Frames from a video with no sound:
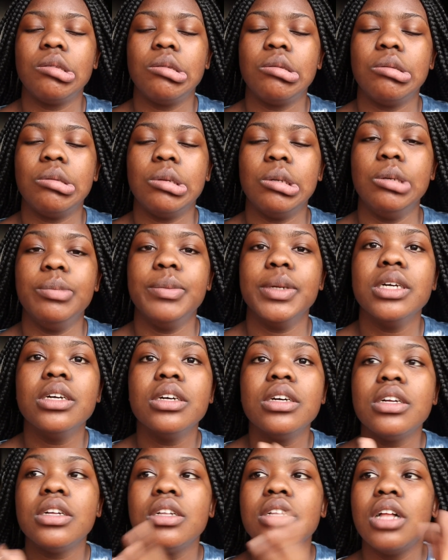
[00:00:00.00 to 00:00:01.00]
So,
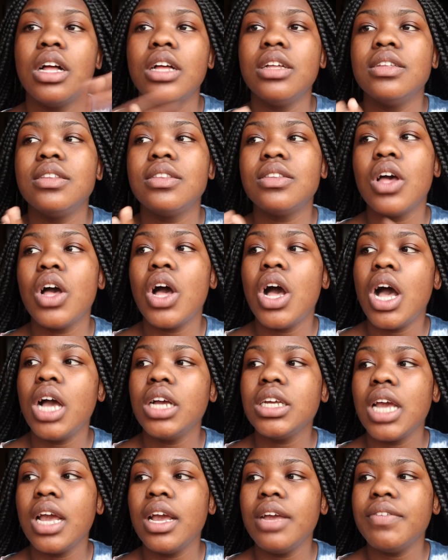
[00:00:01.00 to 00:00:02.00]

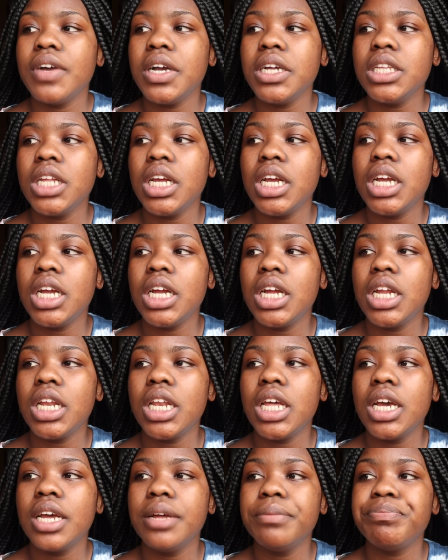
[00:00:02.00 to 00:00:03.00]
okay, fine
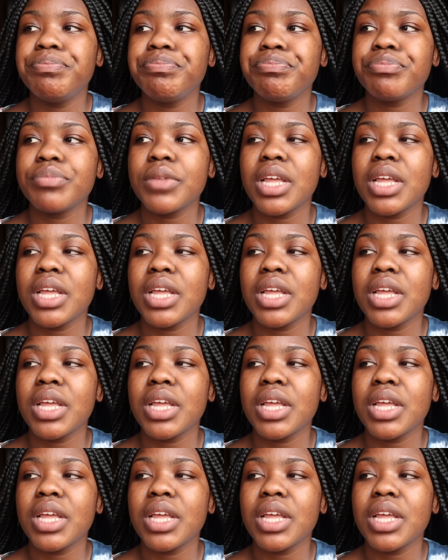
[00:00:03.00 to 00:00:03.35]
then.